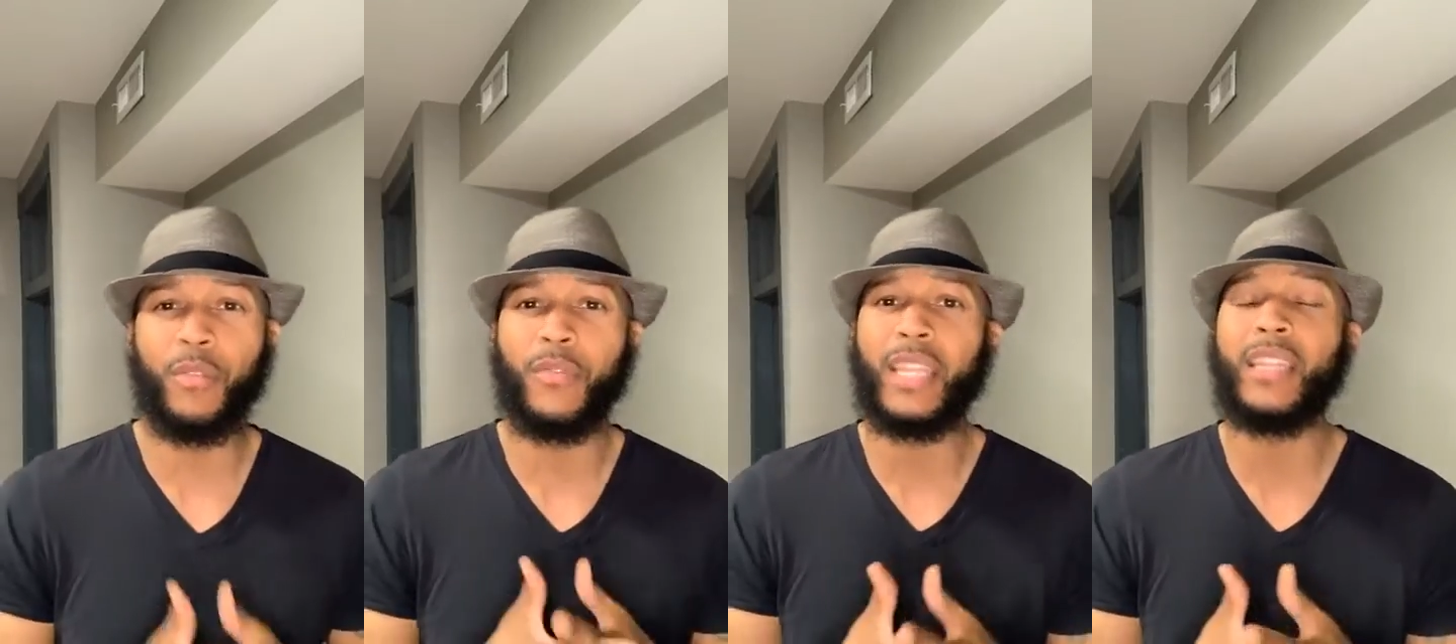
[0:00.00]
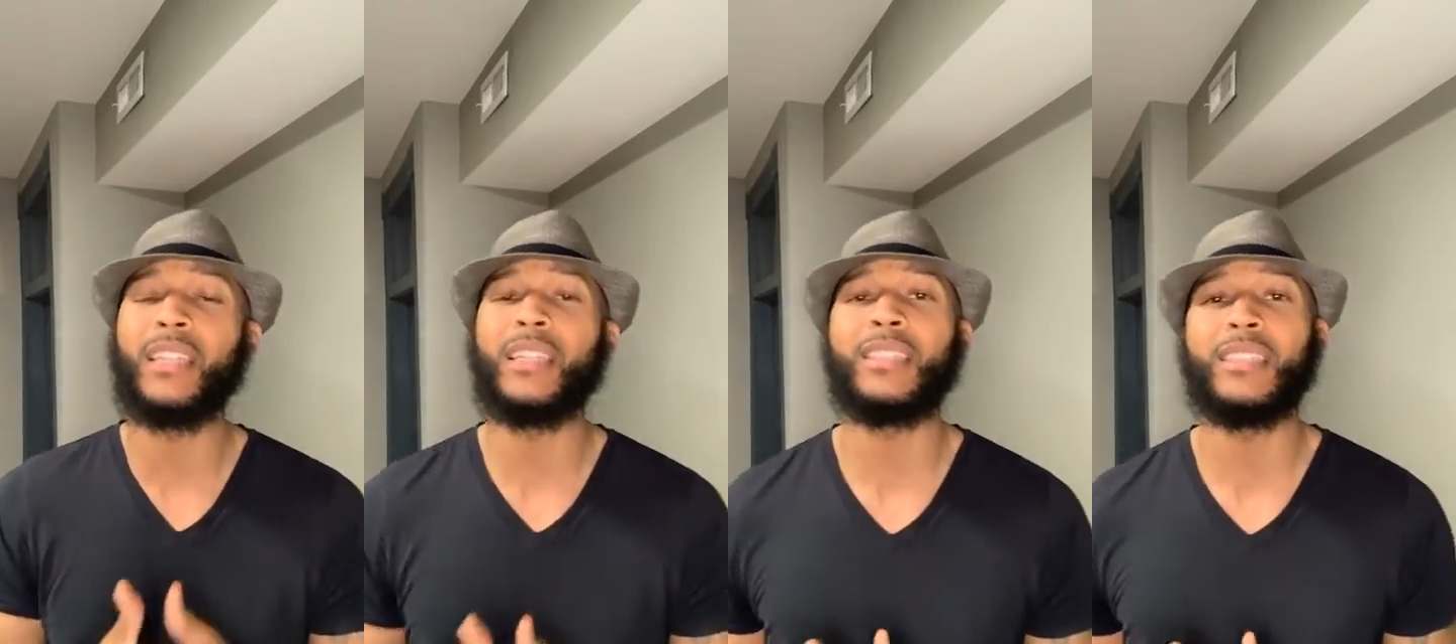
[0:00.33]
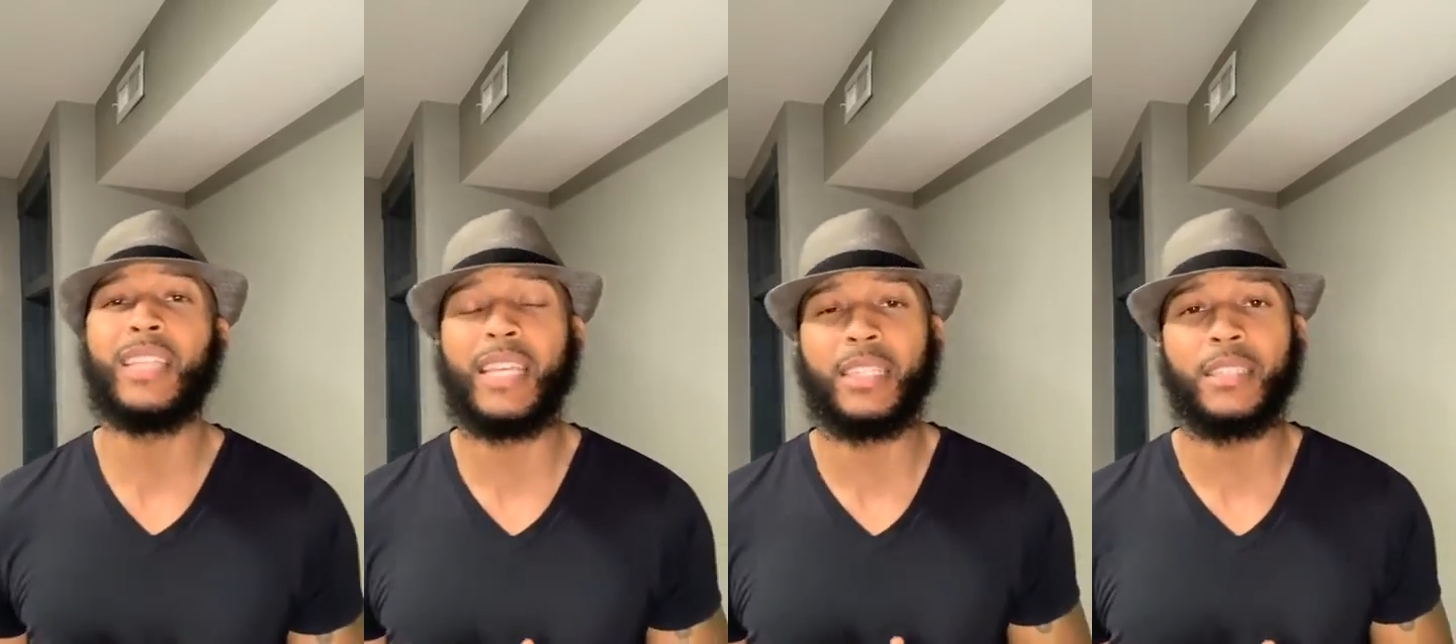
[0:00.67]
If any of these
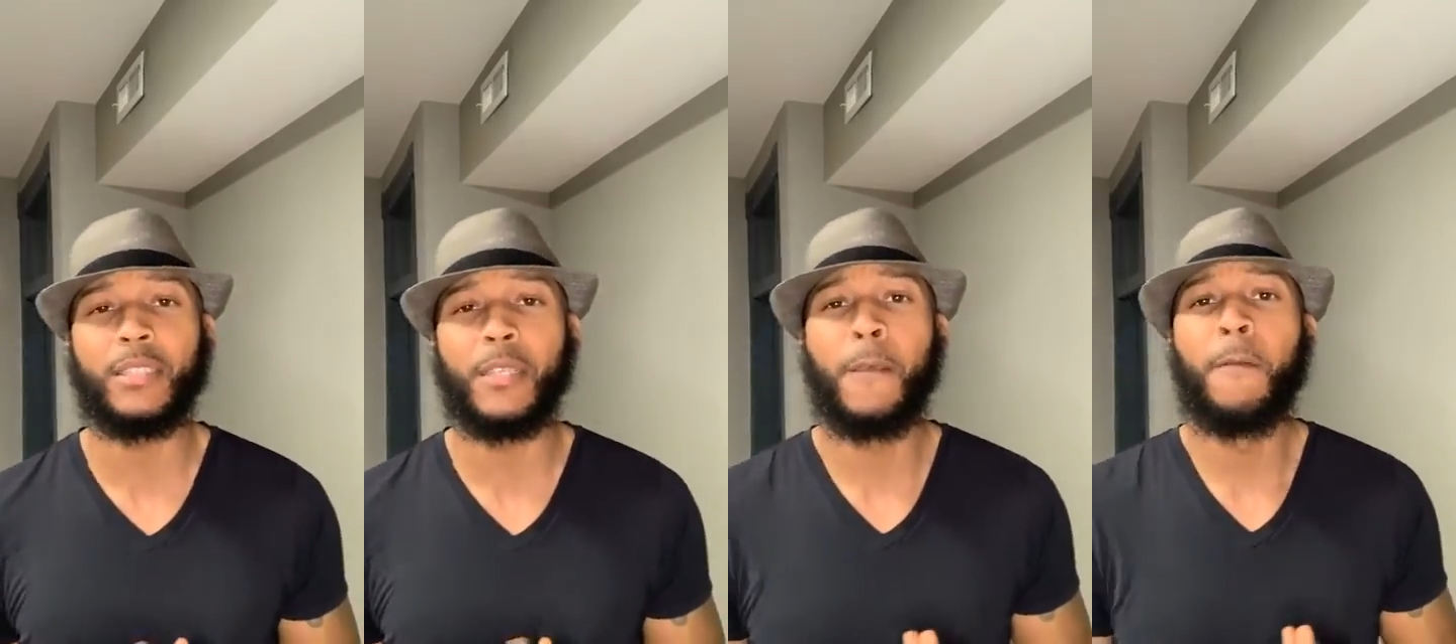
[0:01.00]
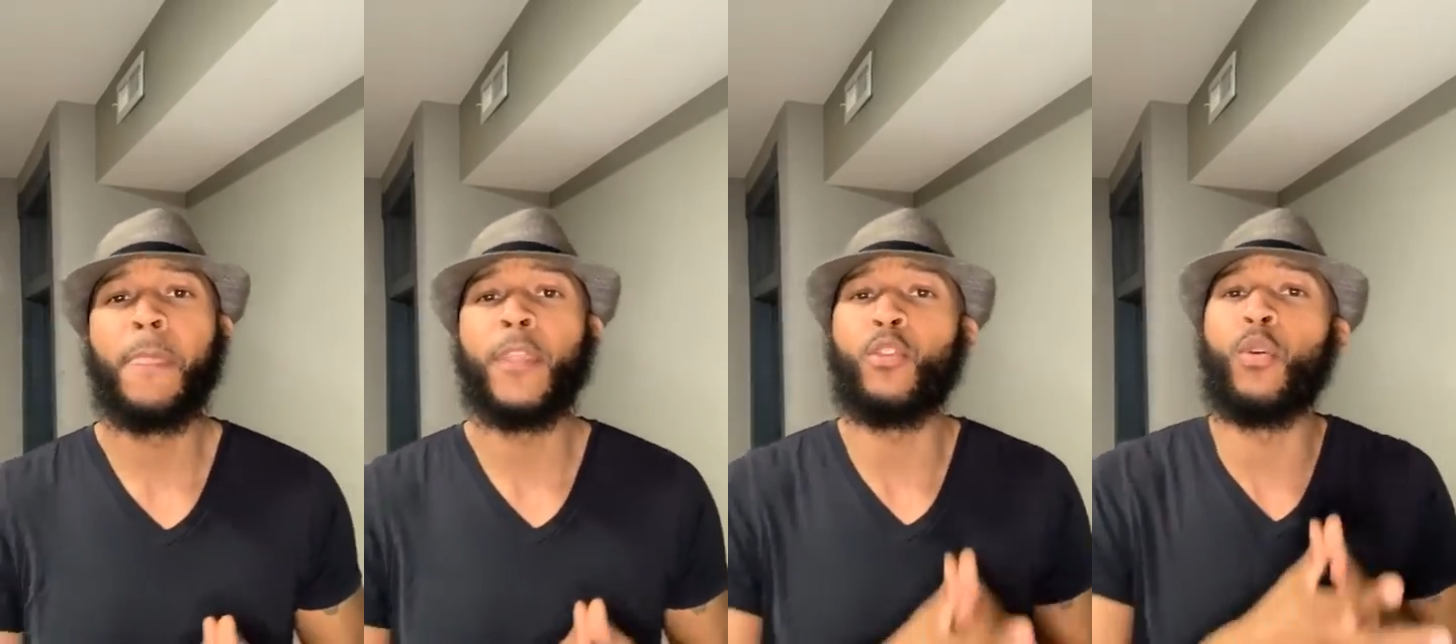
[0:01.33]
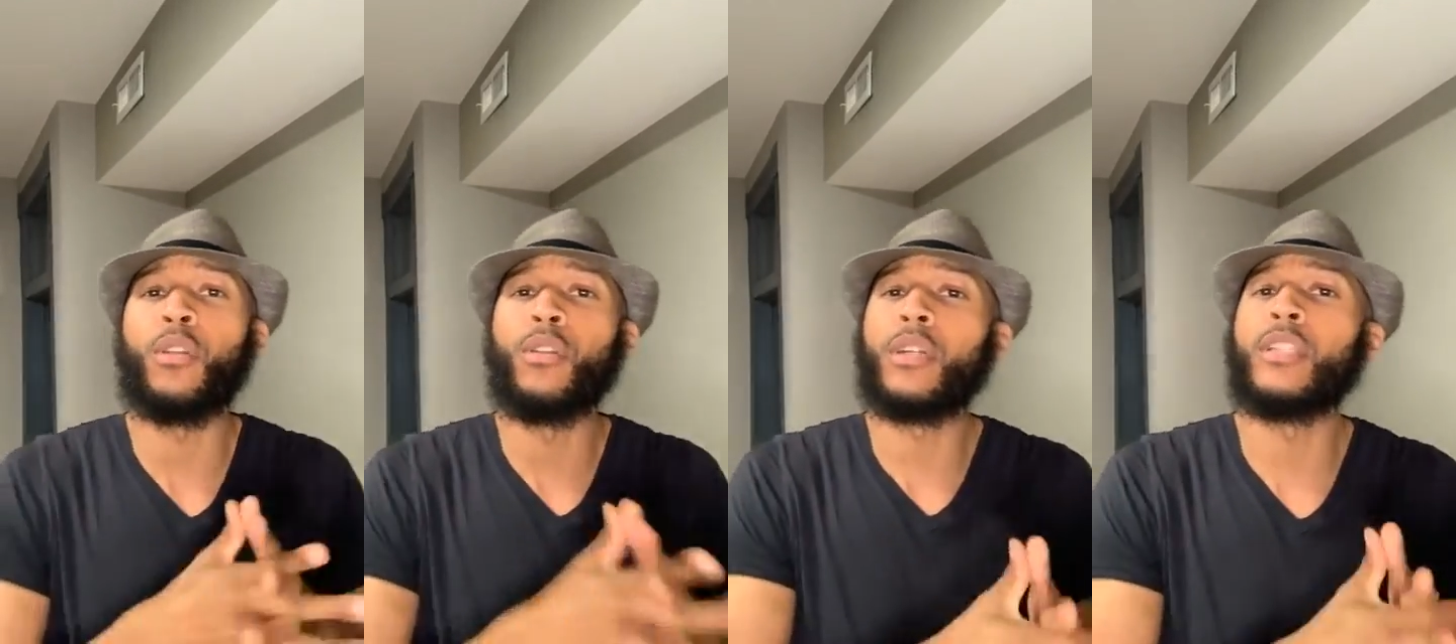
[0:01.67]
things you
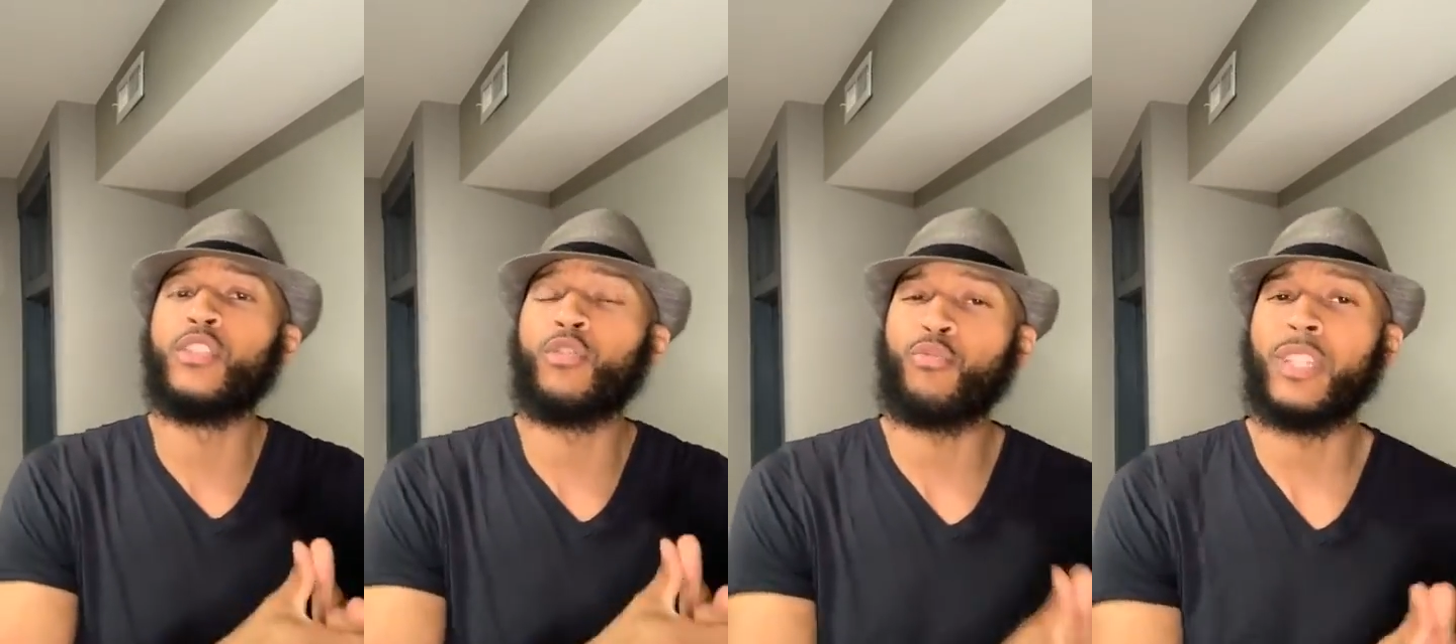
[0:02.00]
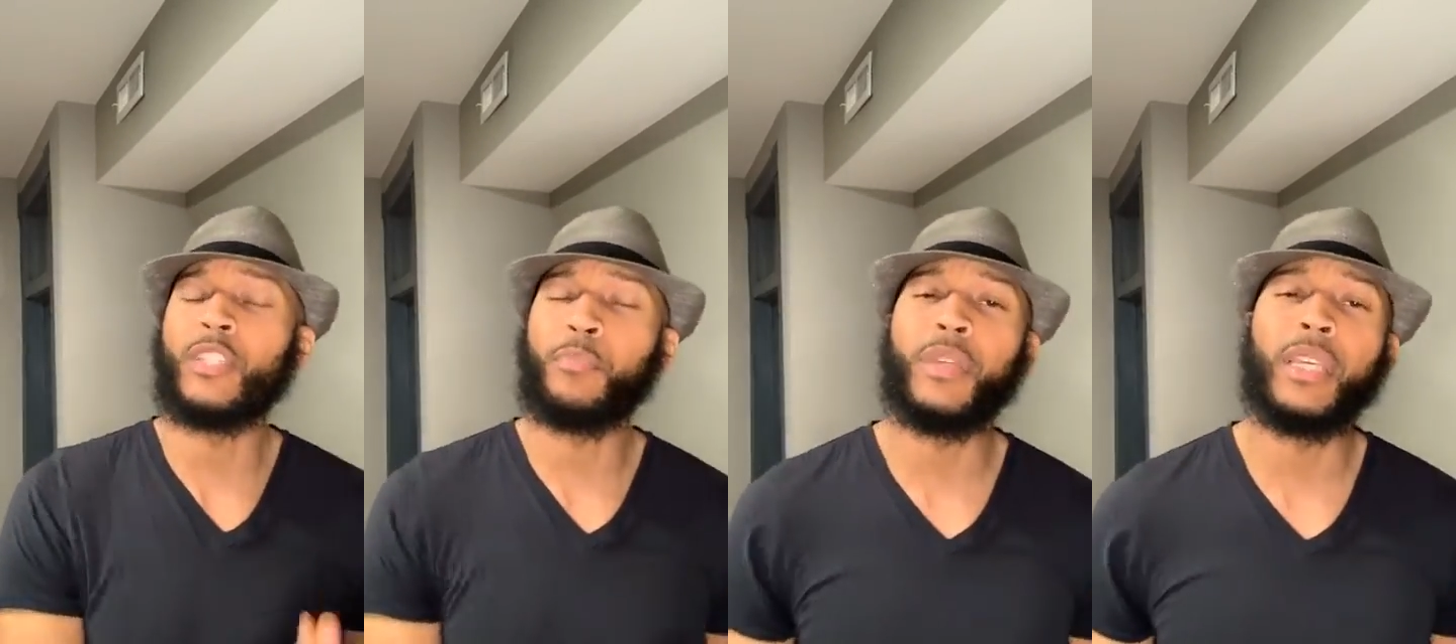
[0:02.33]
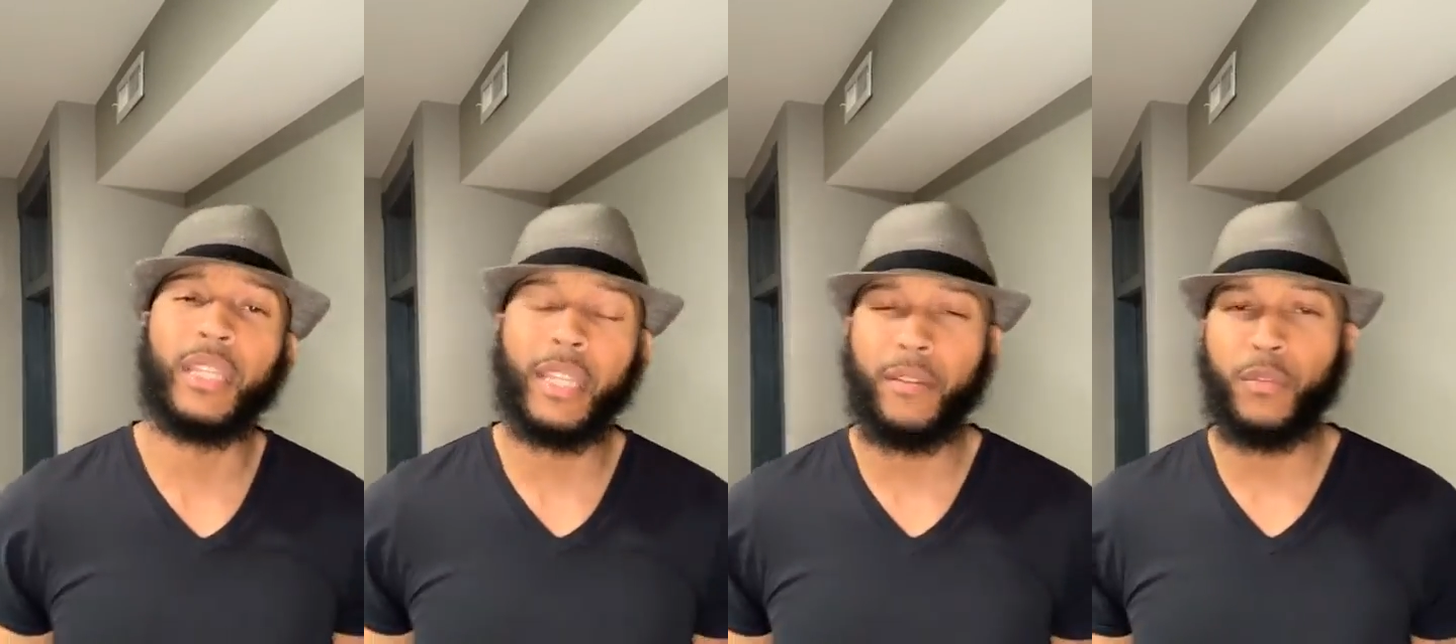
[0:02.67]
are looking to reach
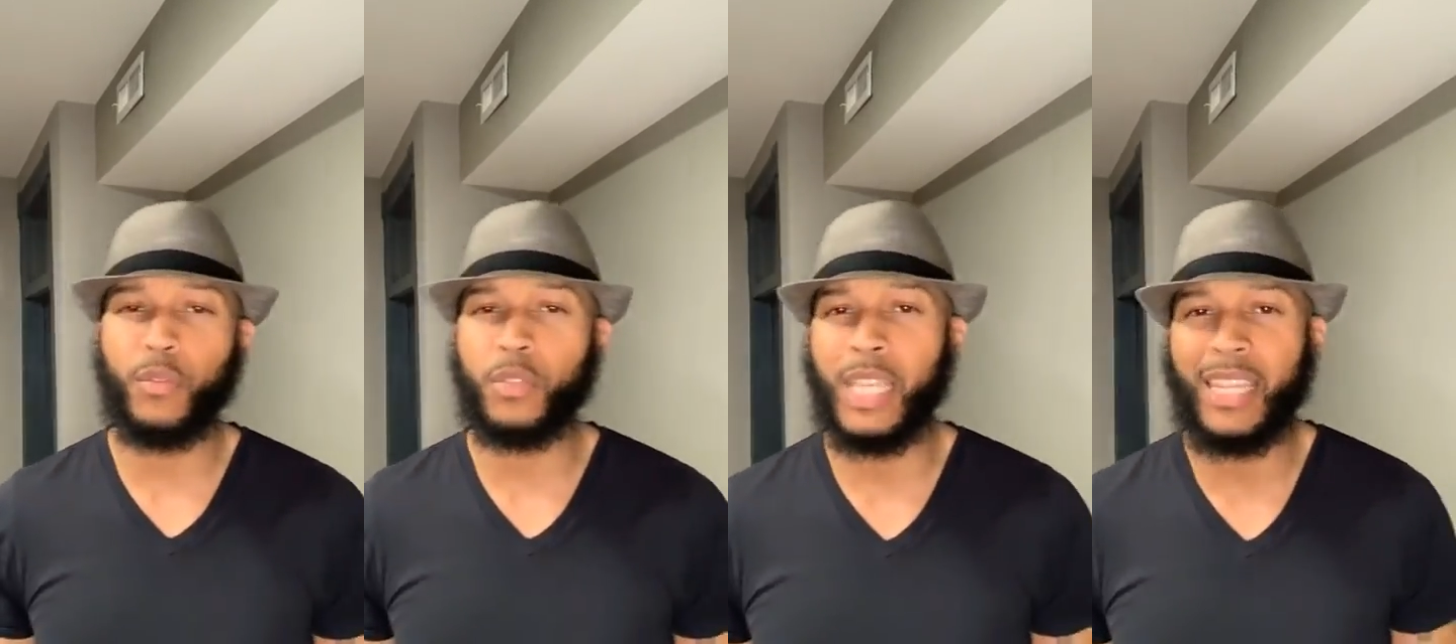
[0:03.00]
peak levels